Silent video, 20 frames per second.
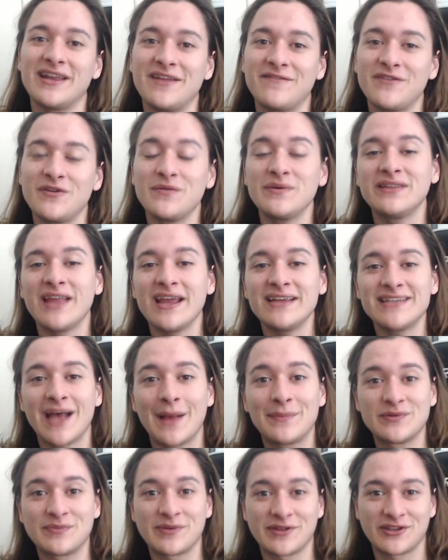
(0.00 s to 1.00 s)
if you would like to
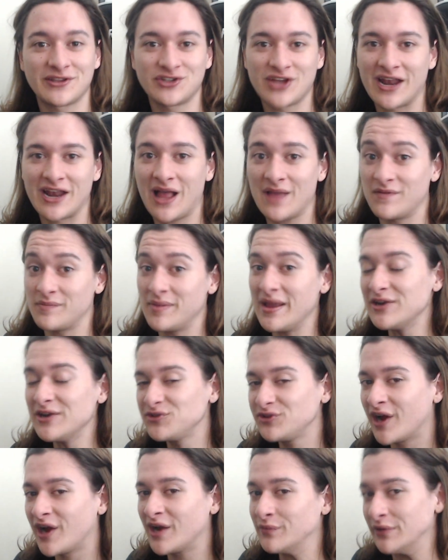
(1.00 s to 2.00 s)
help support the channel, I have a
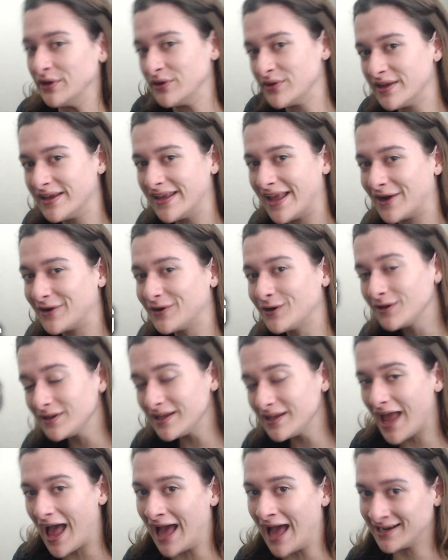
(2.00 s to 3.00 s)
Patreon where you can get
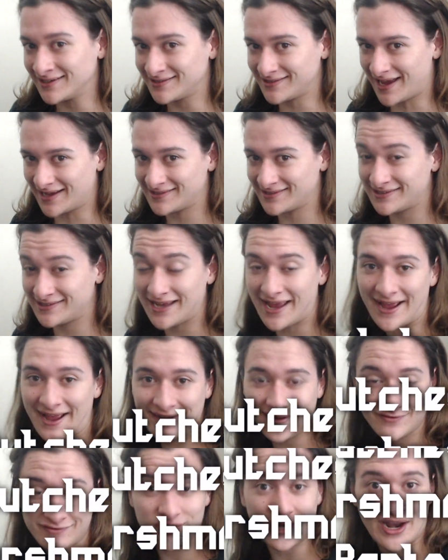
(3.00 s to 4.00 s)
early access to
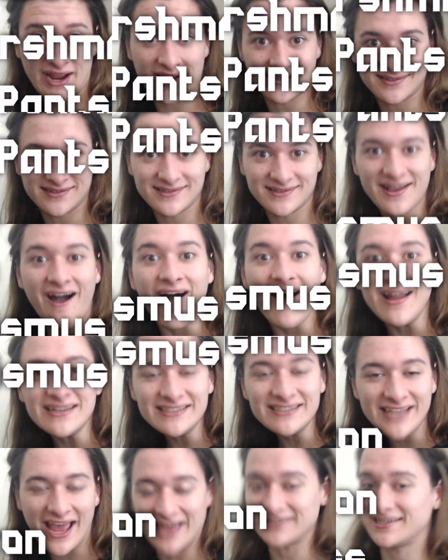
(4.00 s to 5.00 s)
End of Dragons
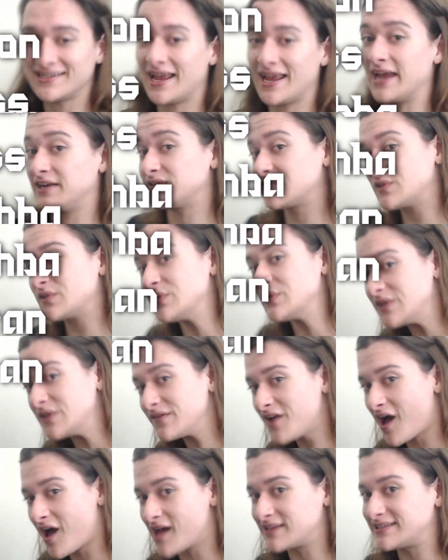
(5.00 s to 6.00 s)
content, exclusive
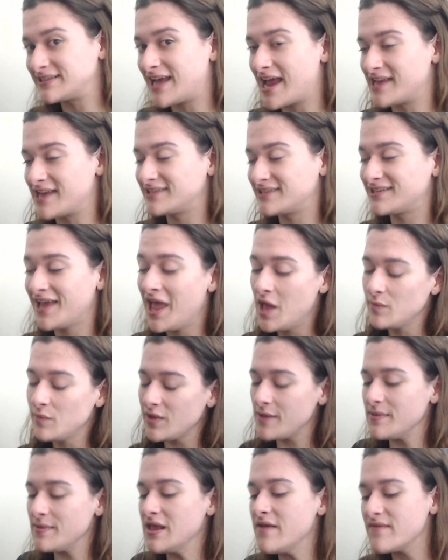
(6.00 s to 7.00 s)
content,
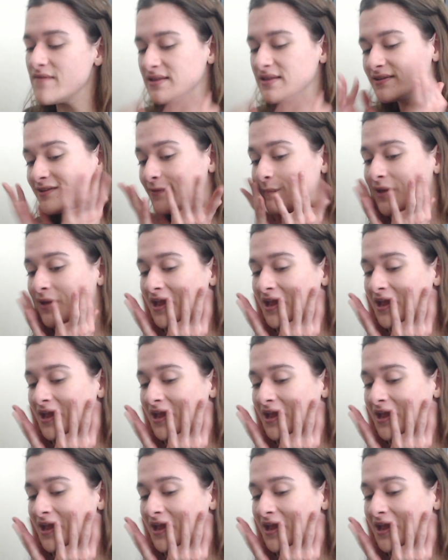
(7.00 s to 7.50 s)
maybe even some